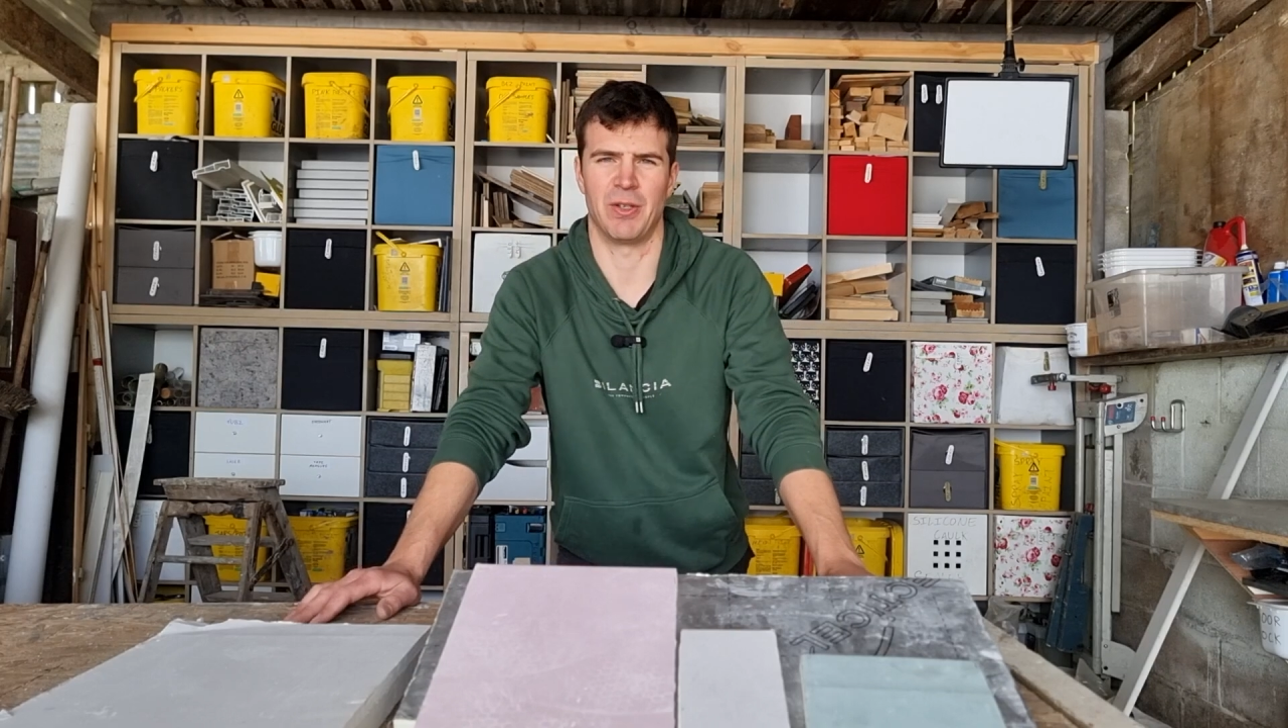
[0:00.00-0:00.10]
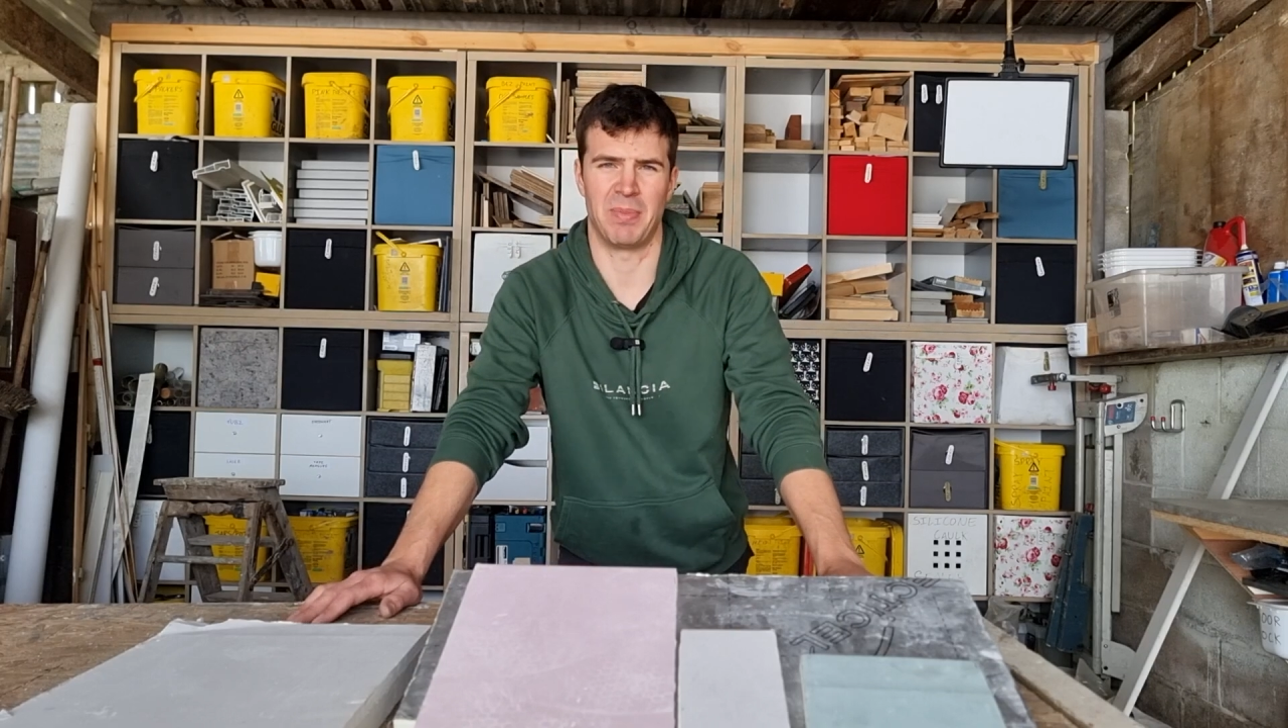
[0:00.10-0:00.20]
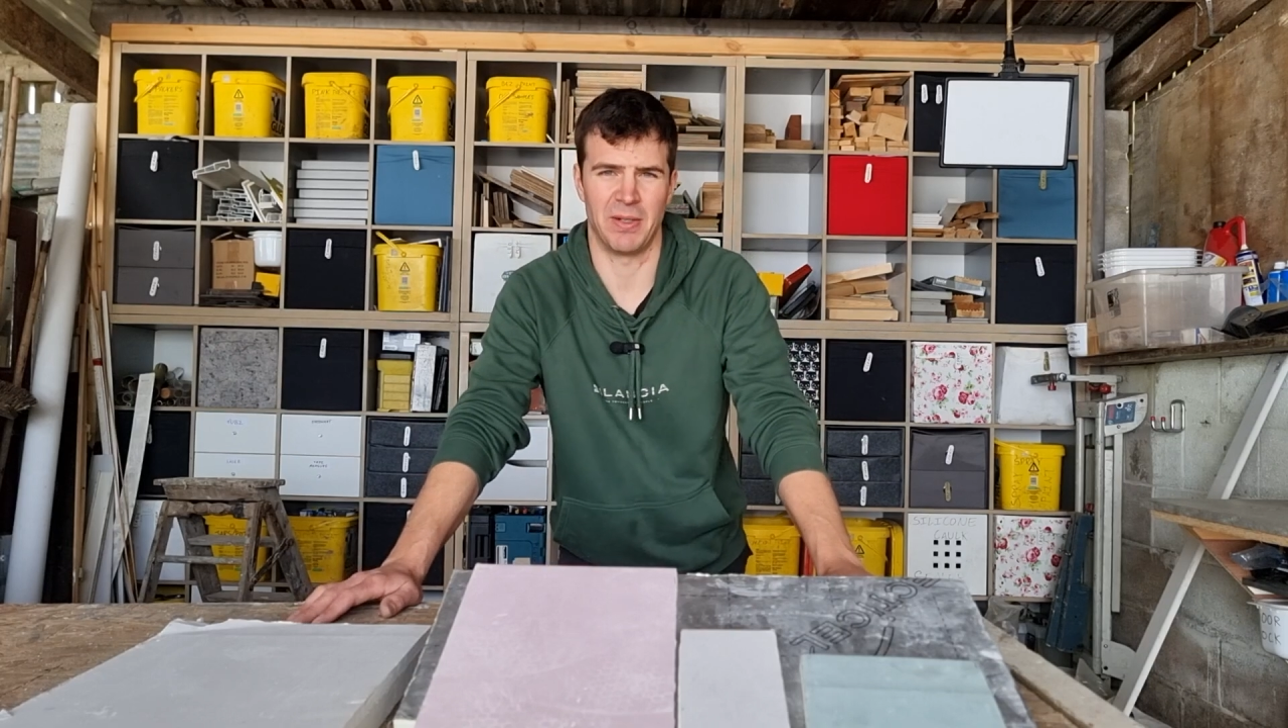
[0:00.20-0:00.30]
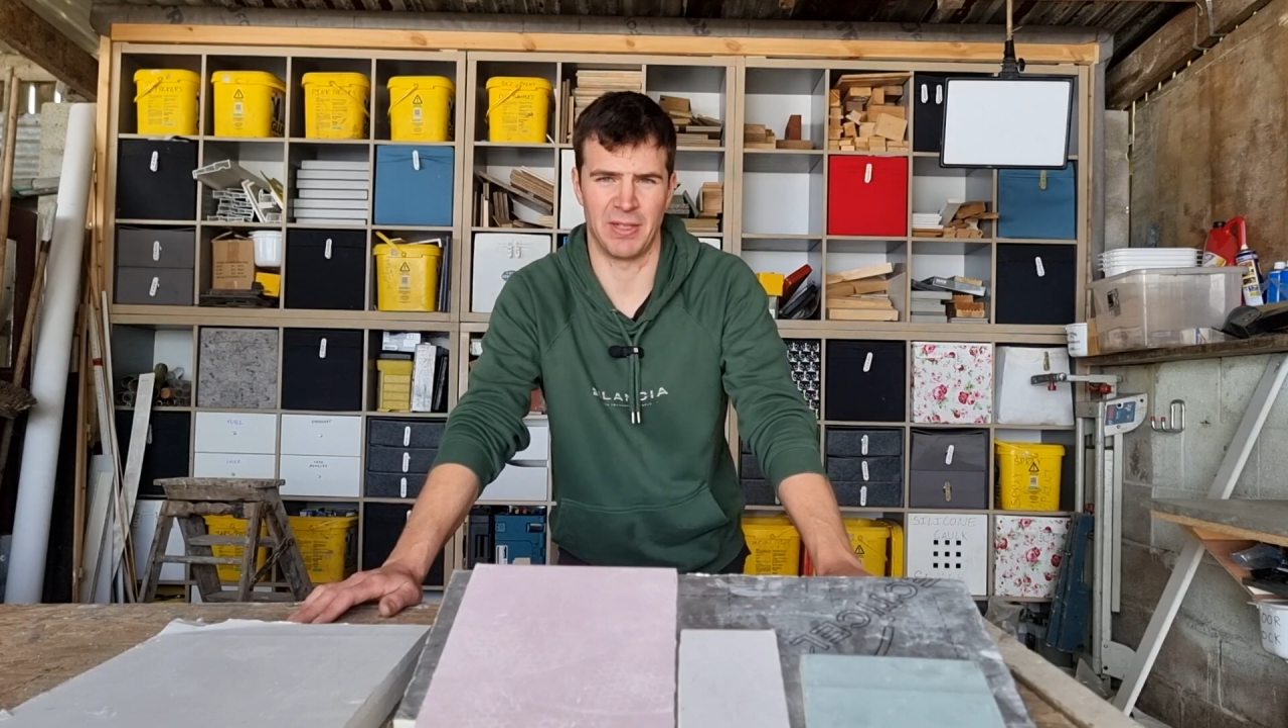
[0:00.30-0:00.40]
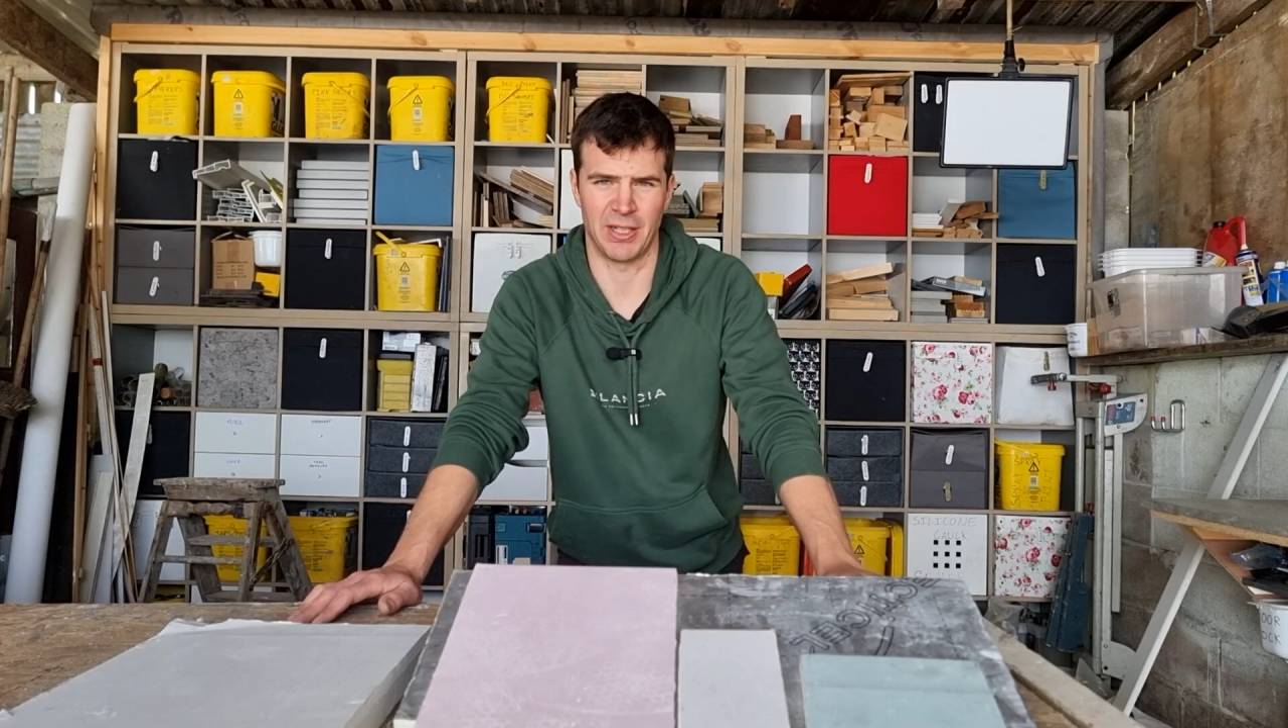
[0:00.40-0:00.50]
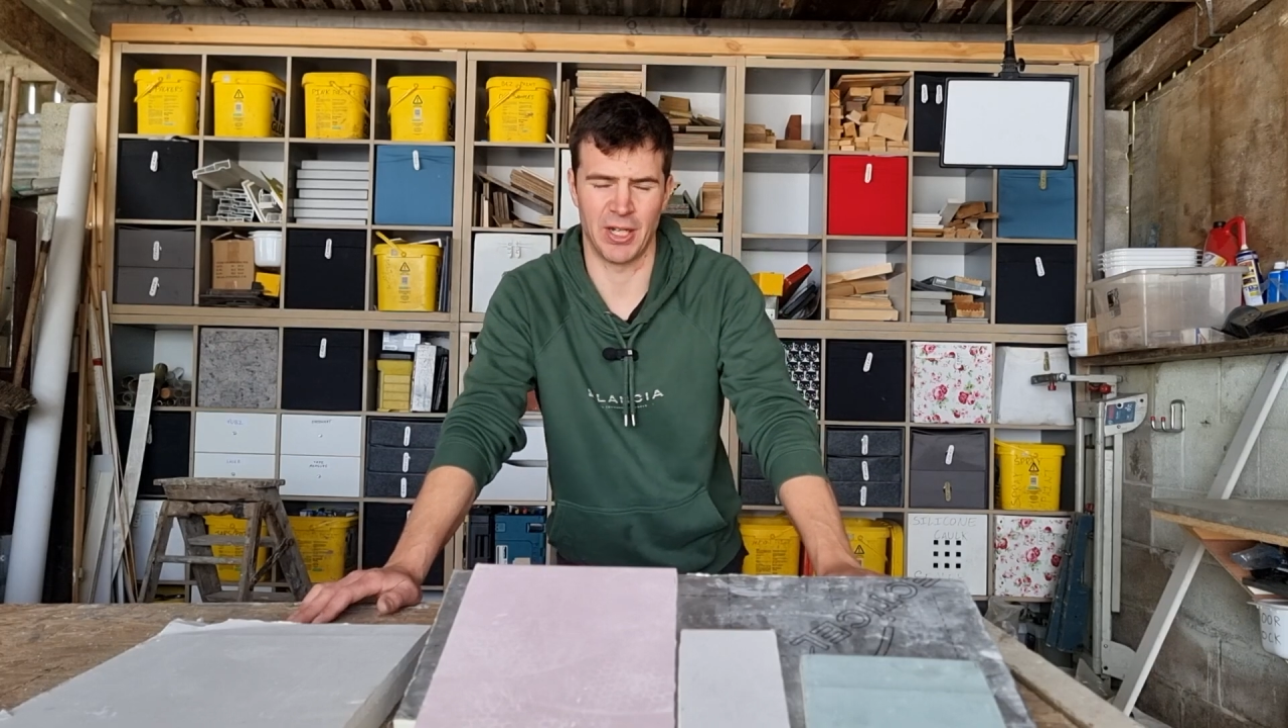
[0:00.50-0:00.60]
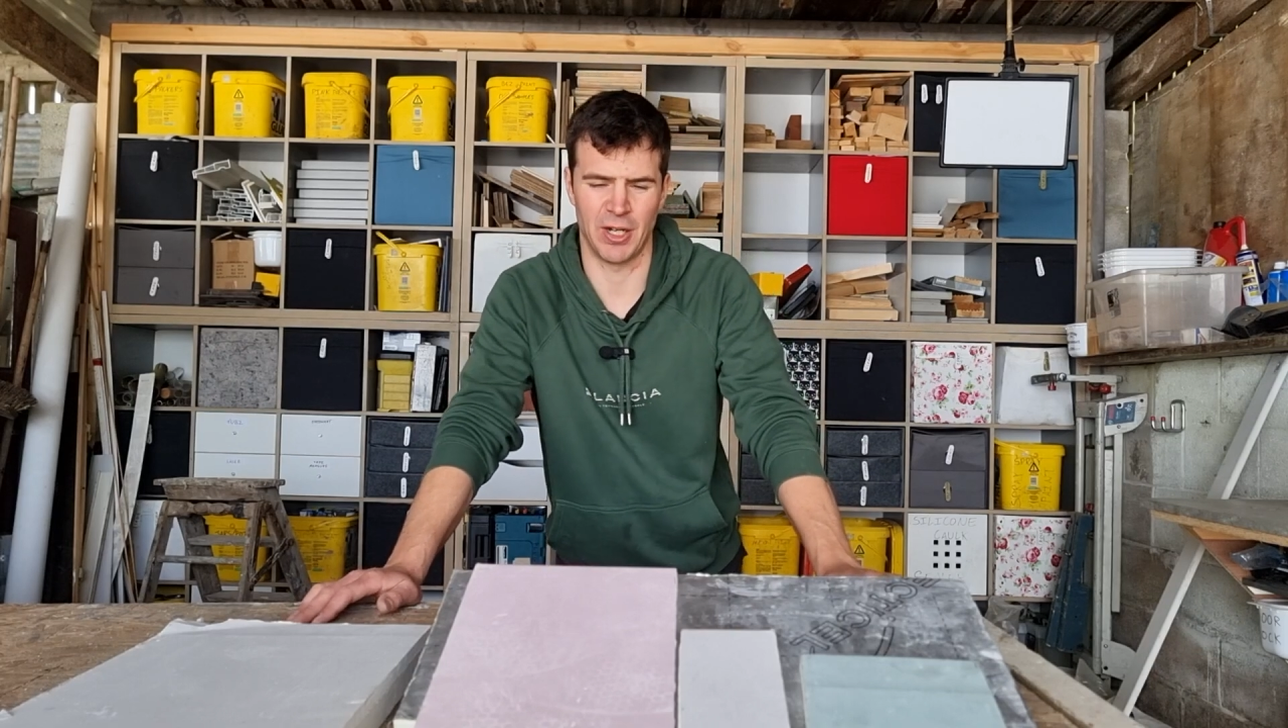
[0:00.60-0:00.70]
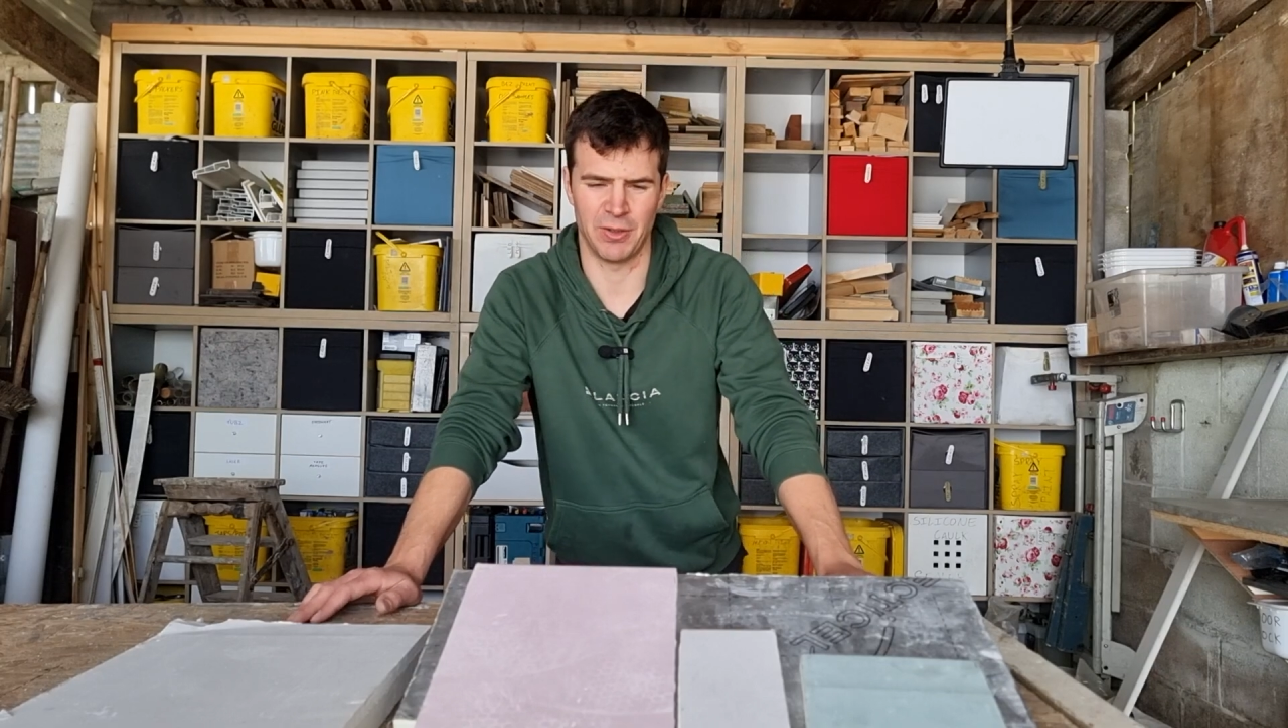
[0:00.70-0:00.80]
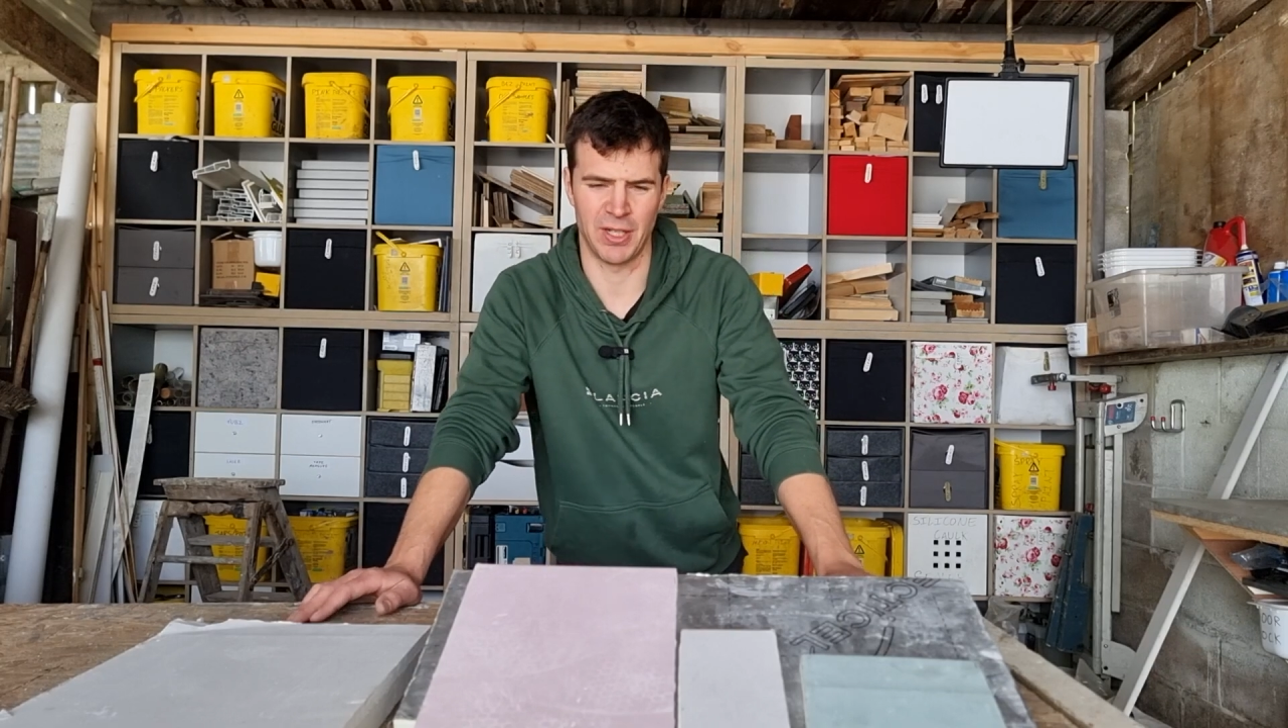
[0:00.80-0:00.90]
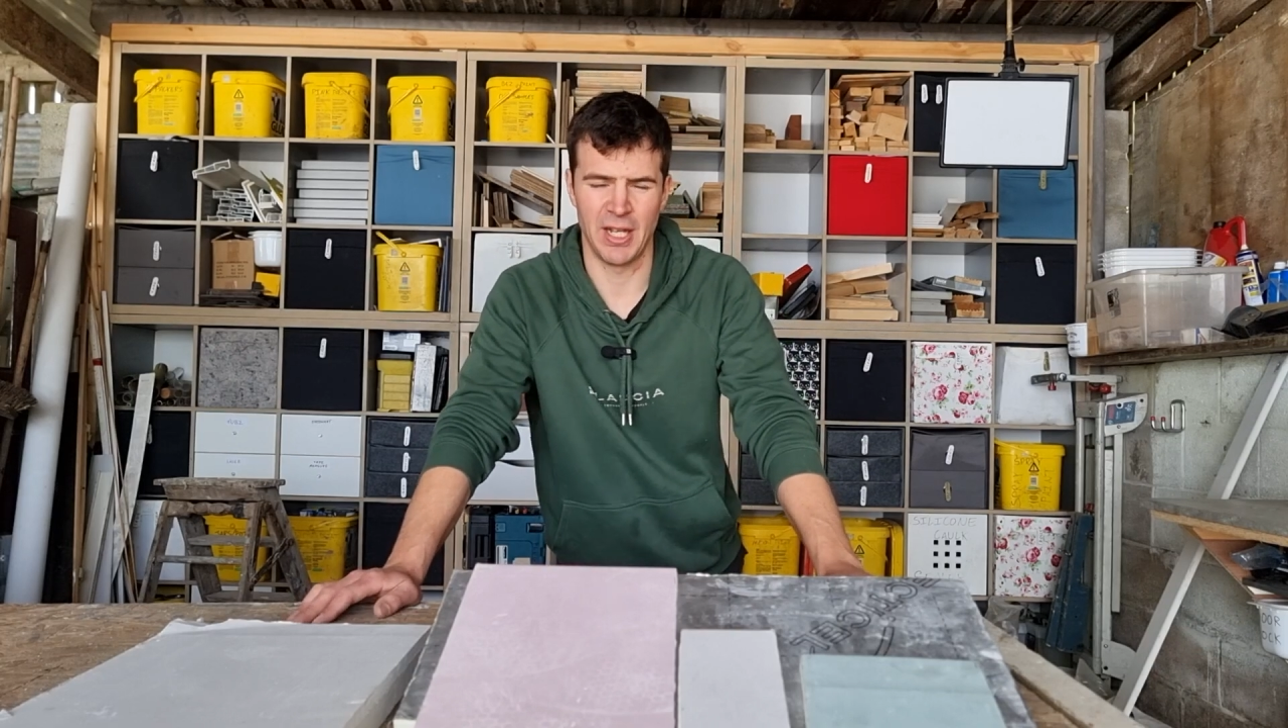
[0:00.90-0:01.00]
the building
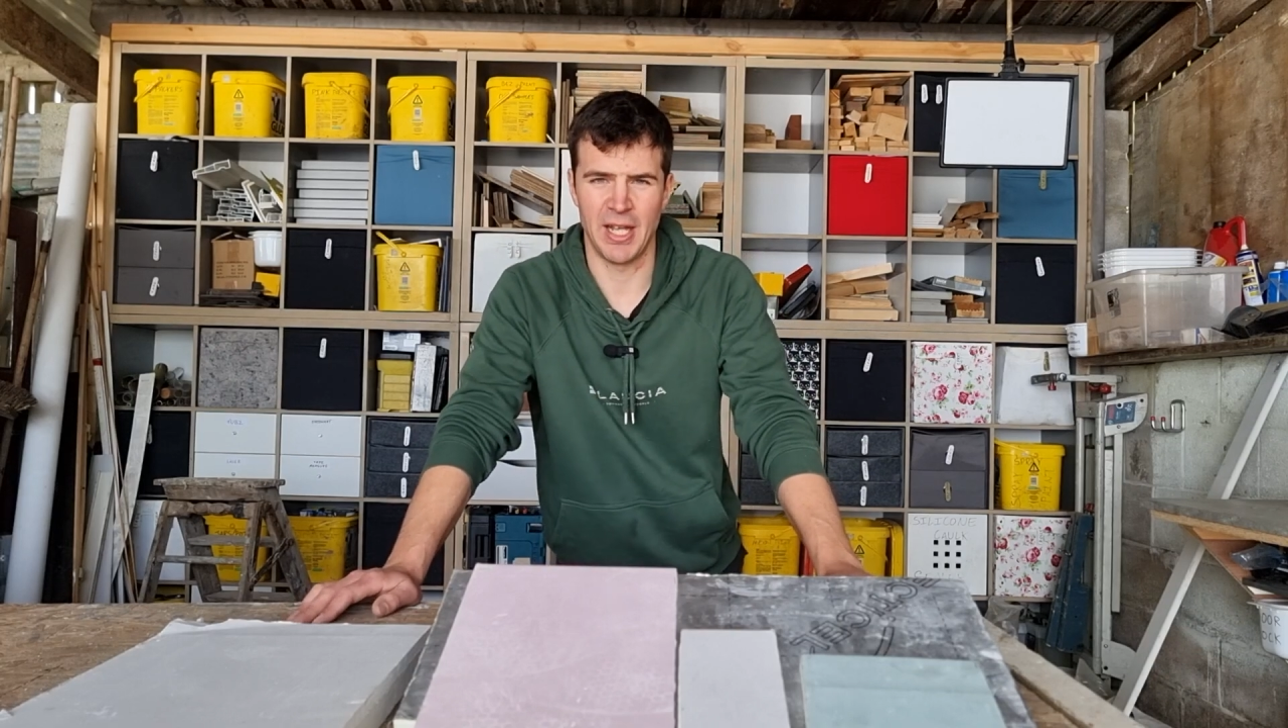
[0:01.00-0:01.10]
code